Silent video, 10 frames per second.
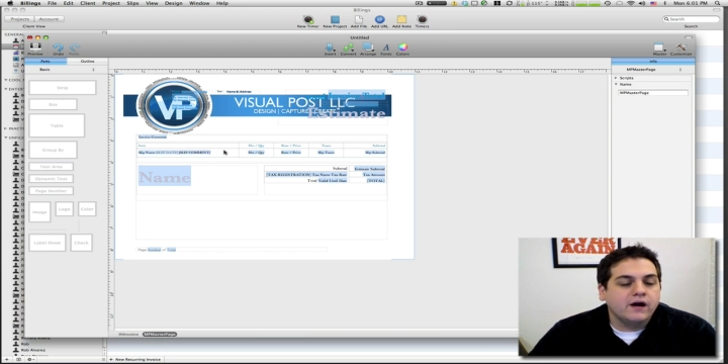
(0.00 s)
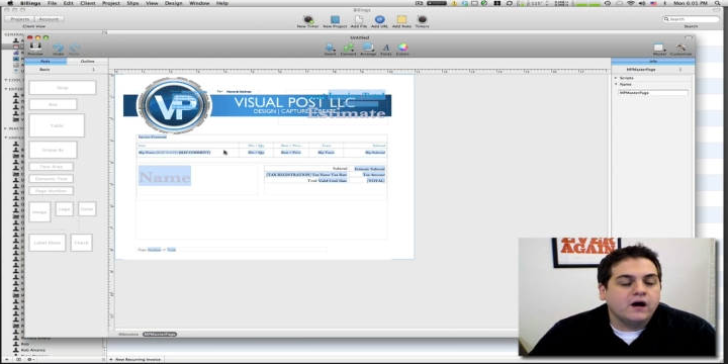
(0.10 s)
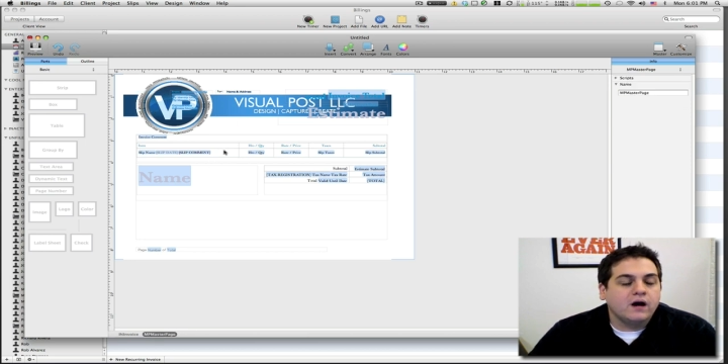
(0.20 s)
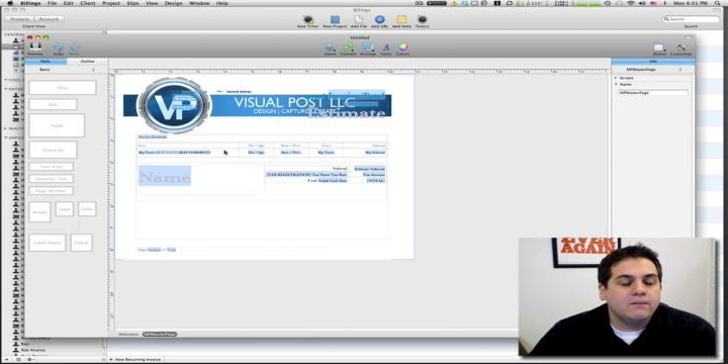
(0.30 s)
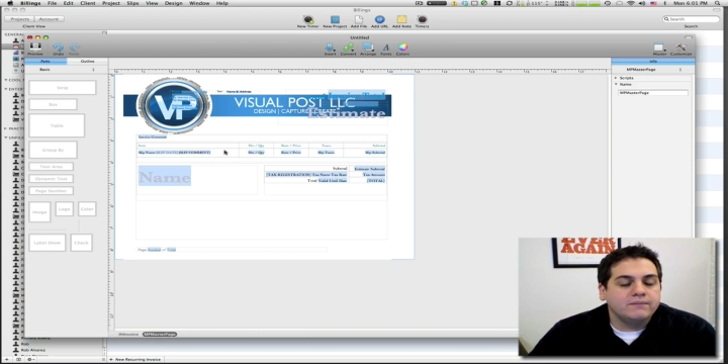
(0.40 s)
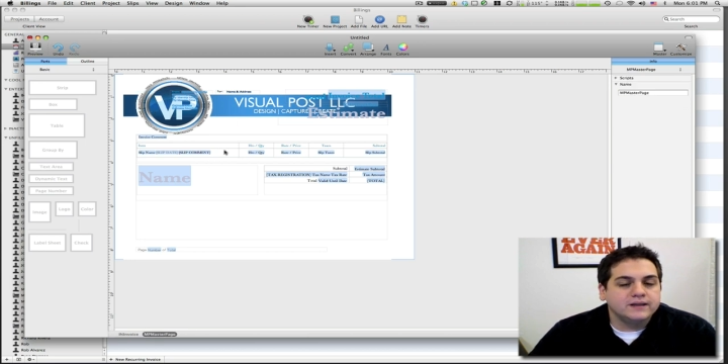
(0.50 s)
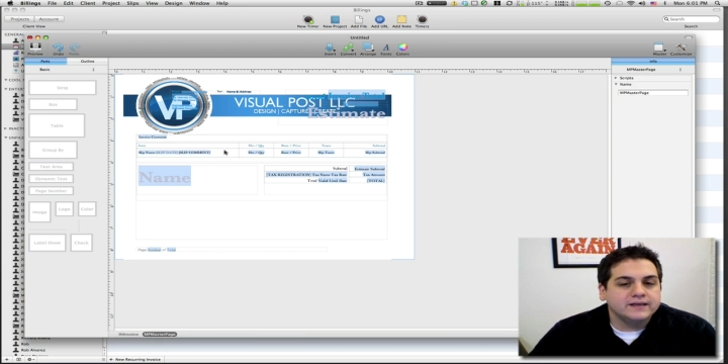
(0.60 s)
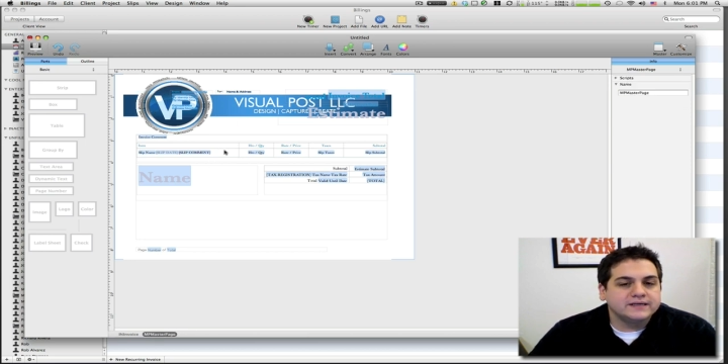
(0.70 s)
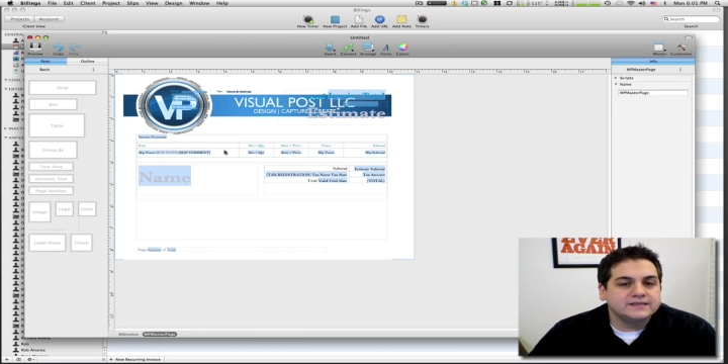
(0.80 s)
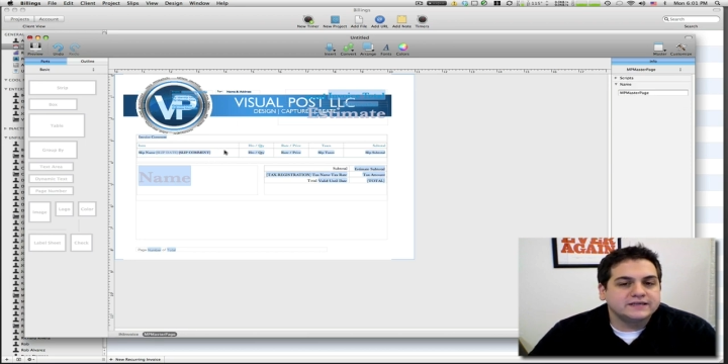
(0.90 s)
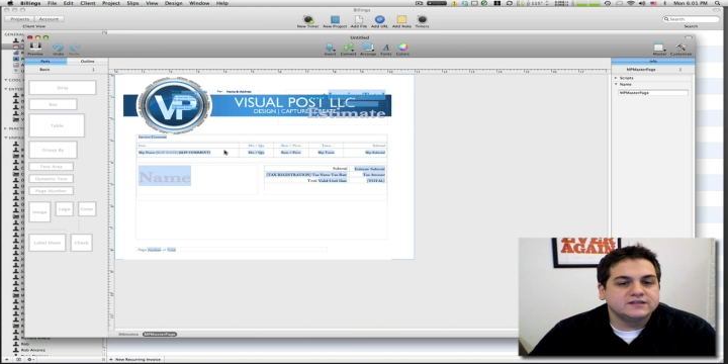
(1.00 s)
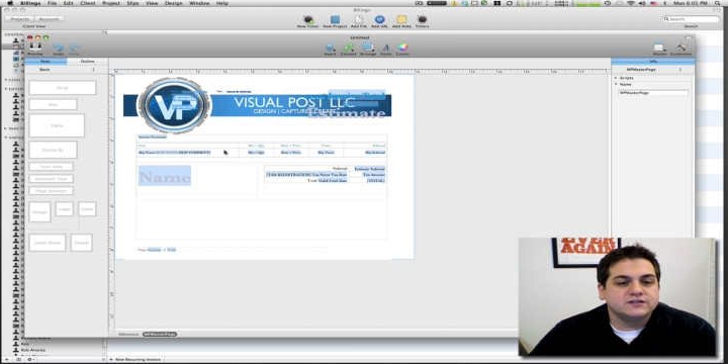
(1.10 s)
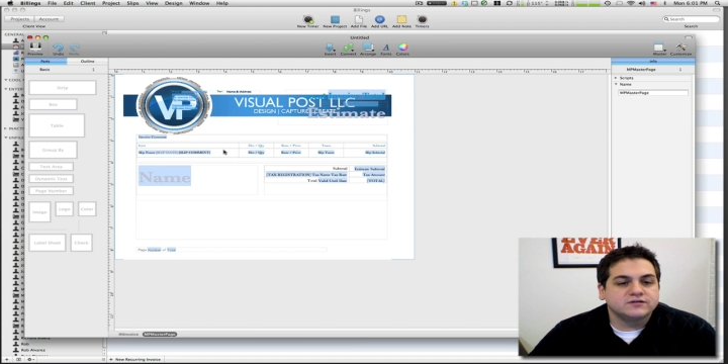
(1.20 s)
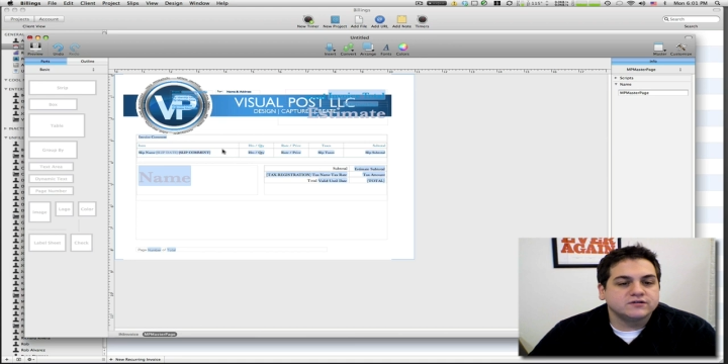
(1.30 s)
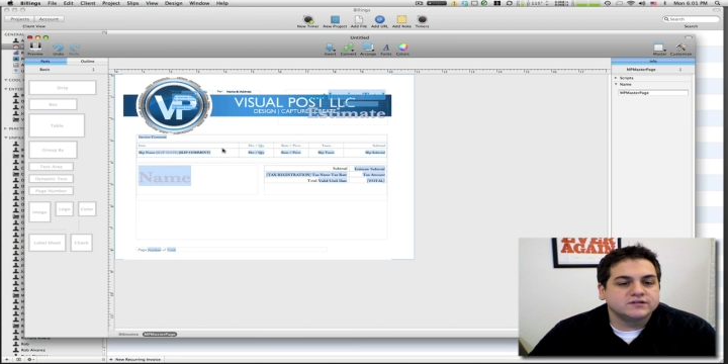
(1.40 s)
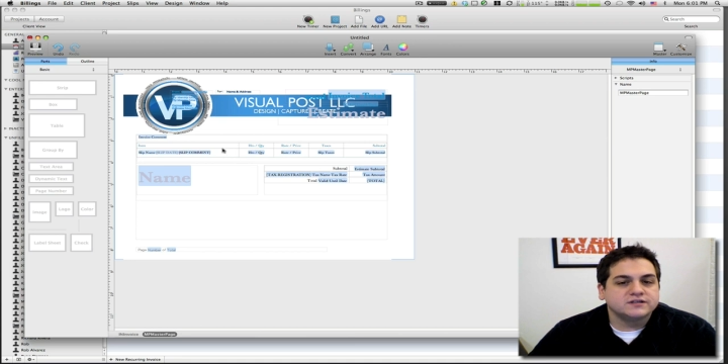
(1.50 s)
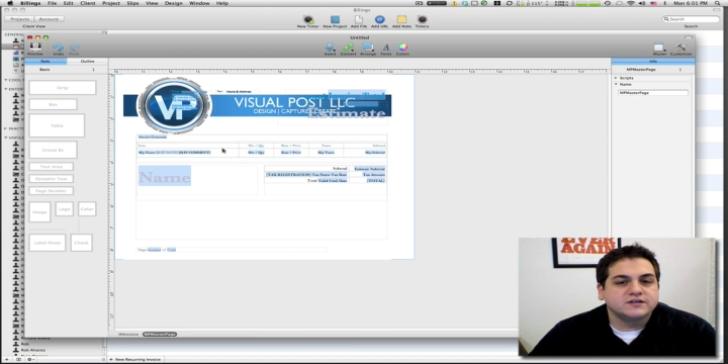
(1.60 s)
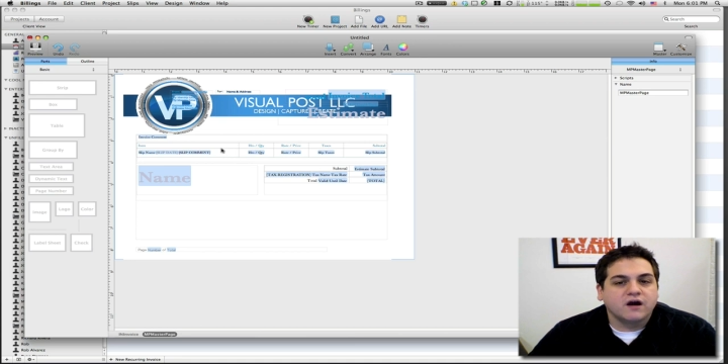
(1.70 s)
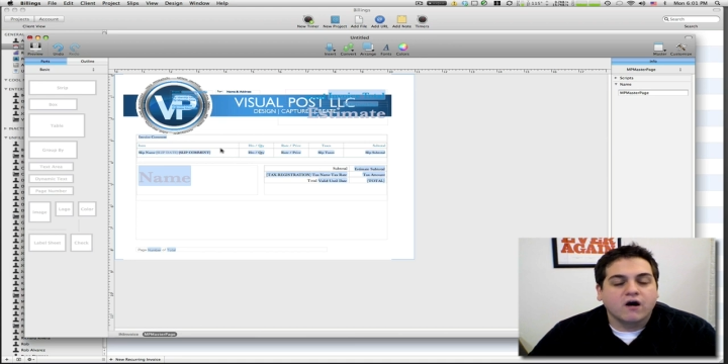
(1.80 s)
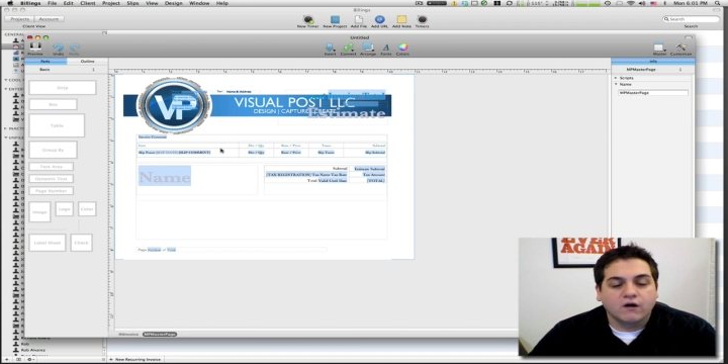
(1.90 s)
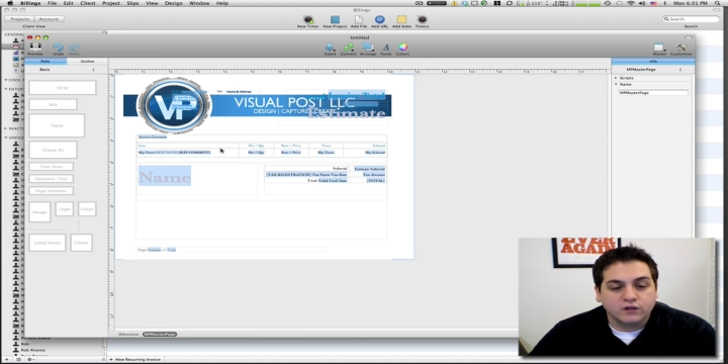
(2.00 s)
uh, Billings inserts our